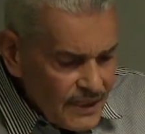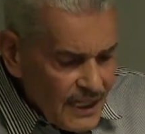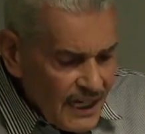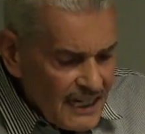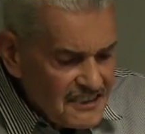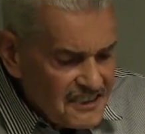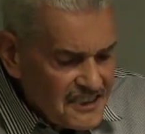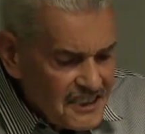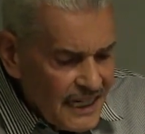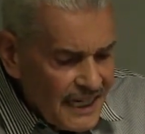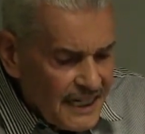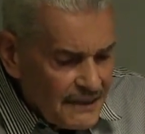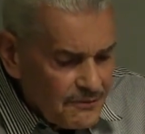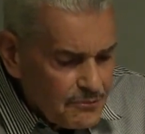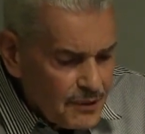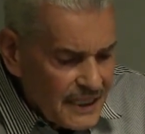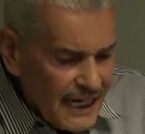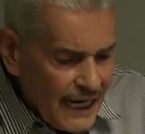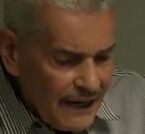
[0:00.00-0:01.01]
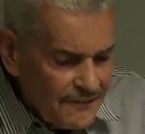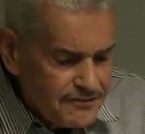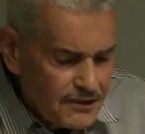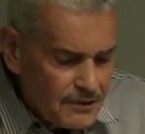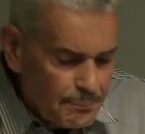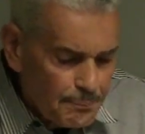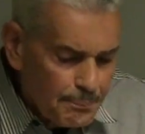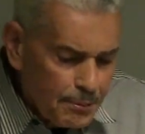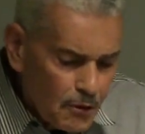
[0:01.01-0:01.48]
I said, we have
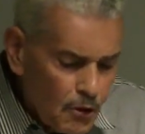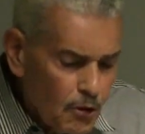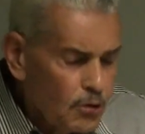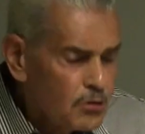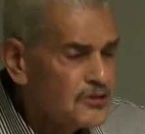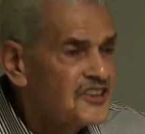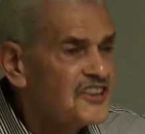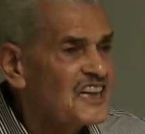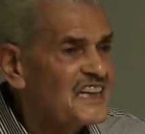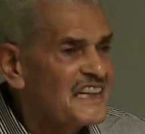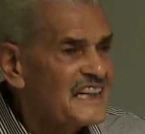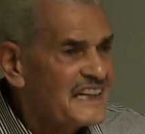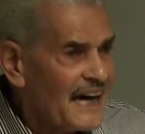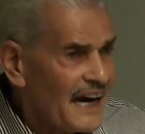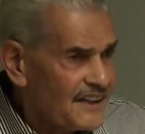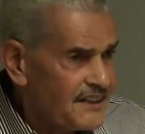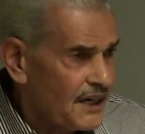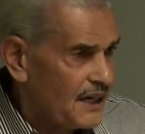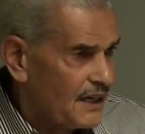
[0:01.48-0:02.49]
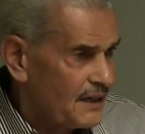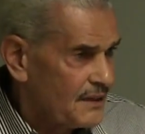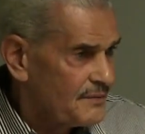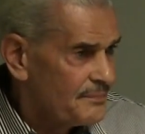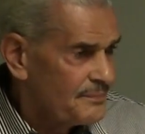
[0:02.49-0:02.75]
to pull together